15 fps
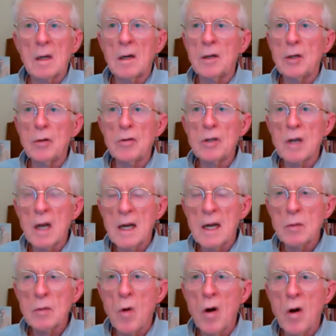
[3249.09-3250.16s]
Use
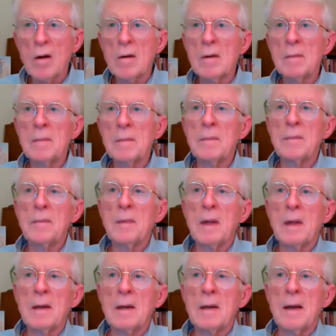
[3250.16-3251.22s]
less water,
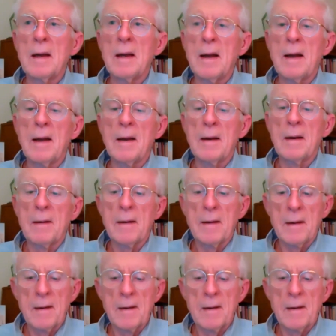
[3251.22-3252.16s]
and